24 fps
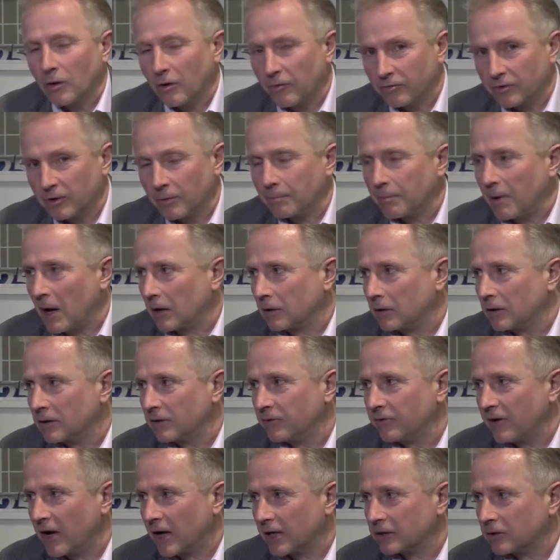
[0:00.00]
of the
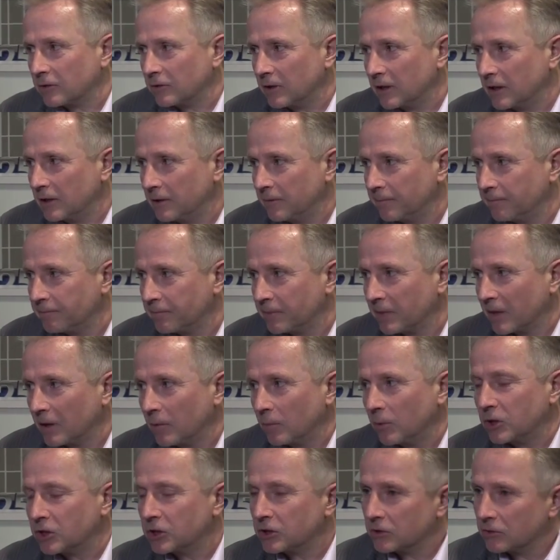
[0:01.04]
Bacher factory,
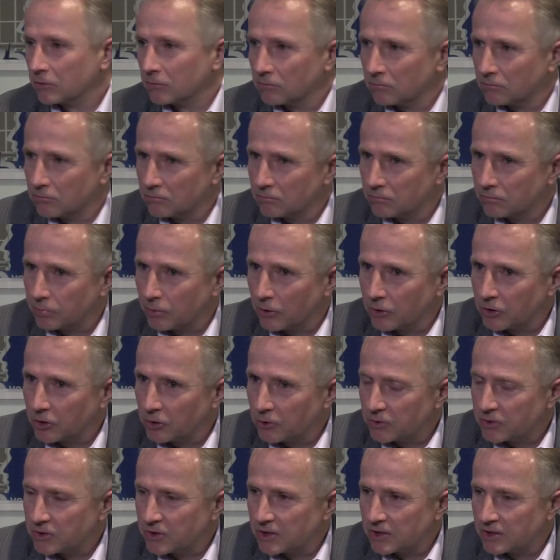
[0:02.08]
which
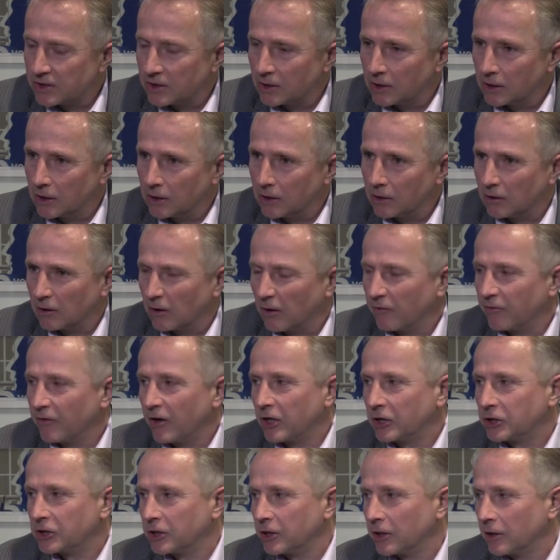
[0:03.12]
produces the
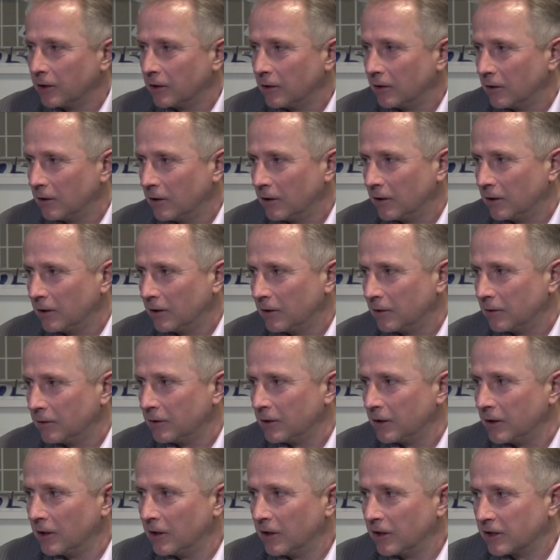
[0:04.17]
conventional
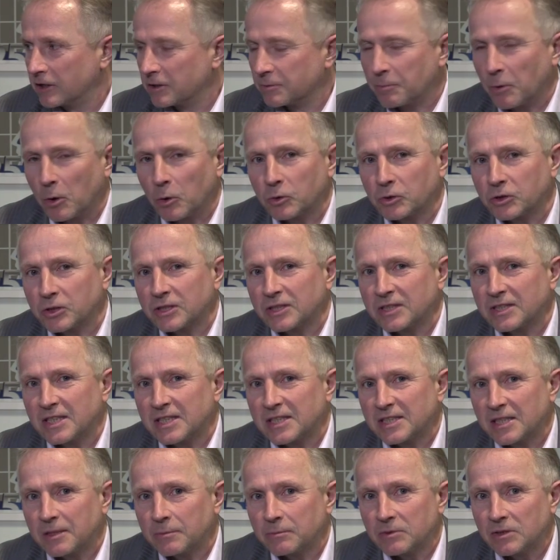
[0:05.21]
exposure
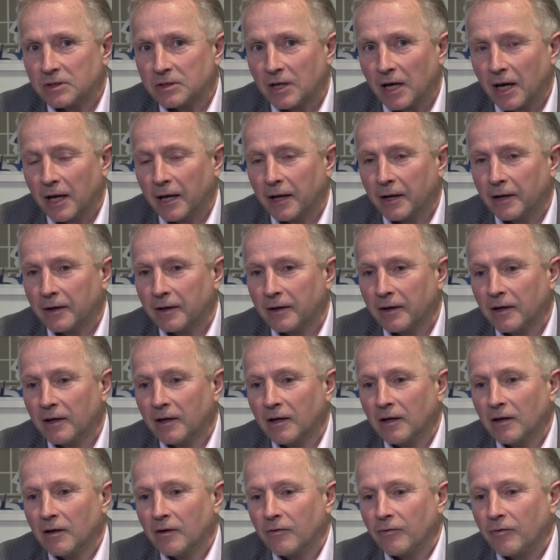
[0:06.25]
system. And
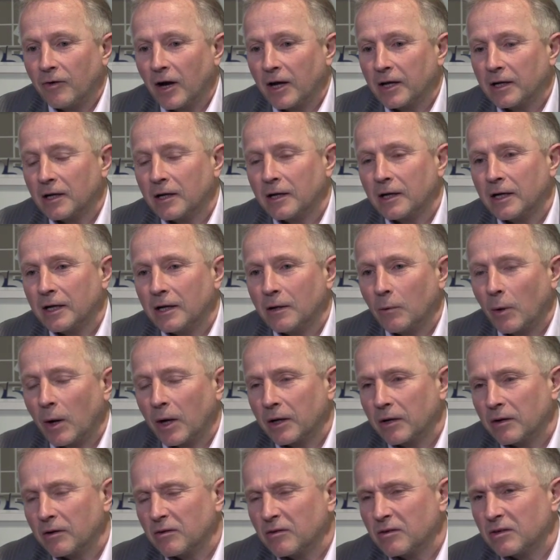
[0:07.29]
finally,
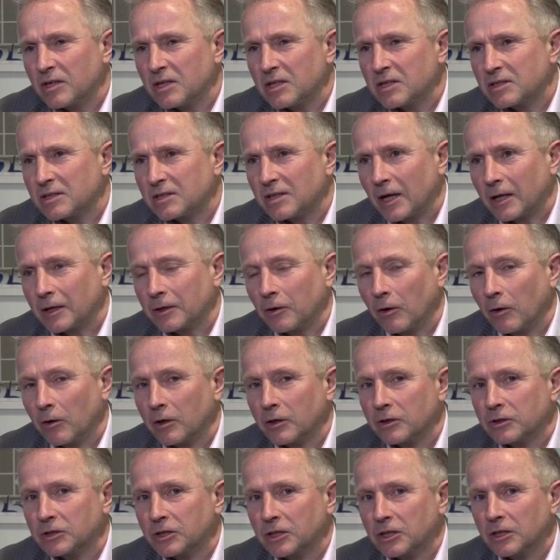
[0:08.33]
when this
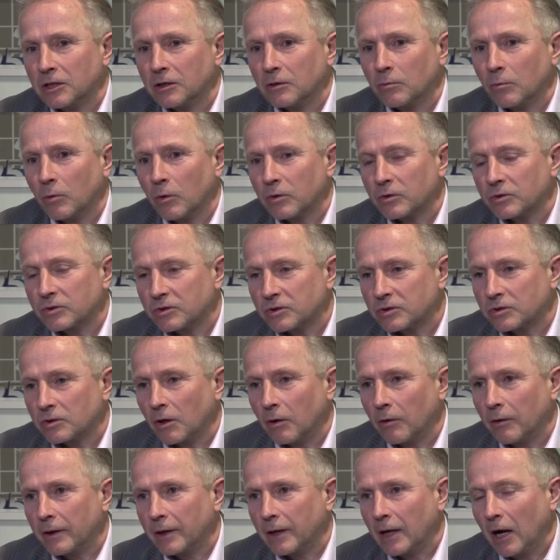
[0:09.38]
technology was
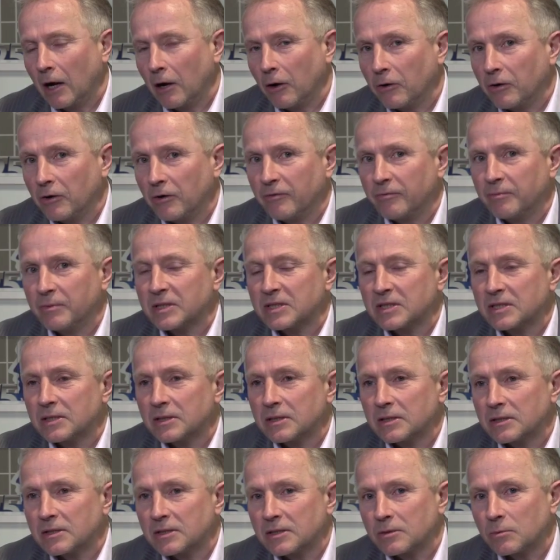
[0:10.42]
going out of
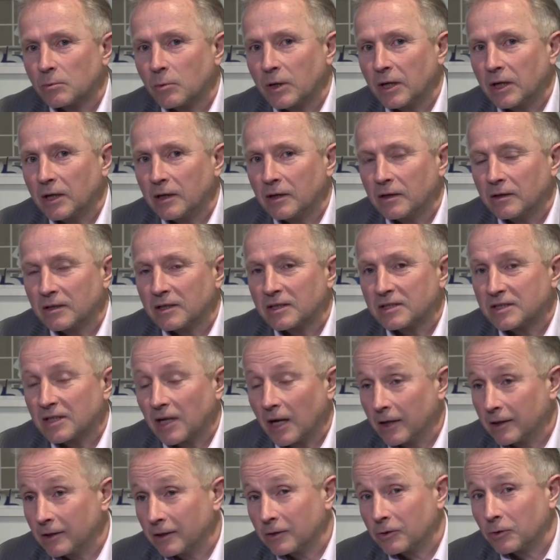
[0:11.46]
business, we
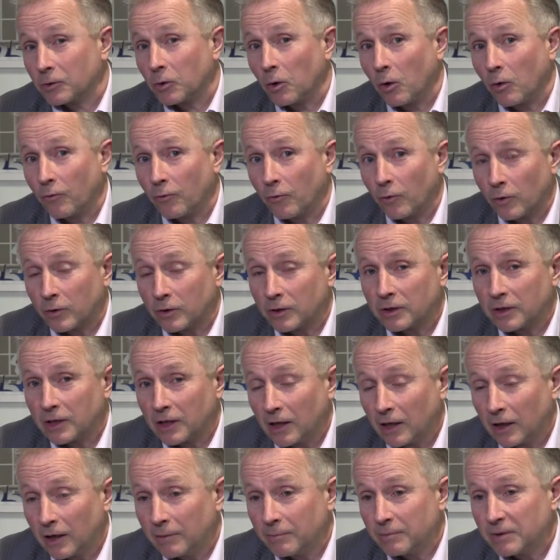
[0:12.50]
decided to go for the
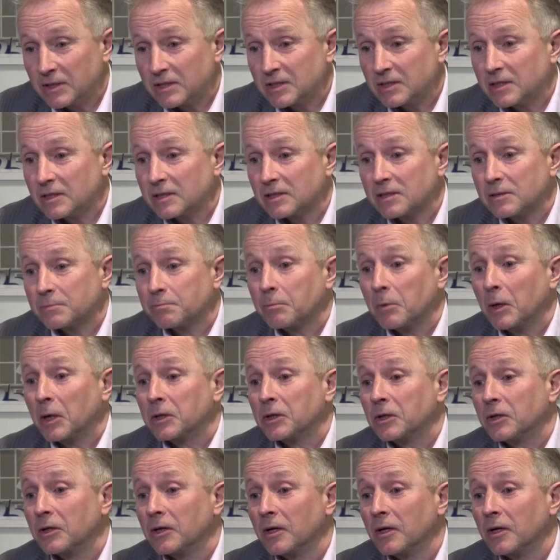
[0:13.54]
DI business, but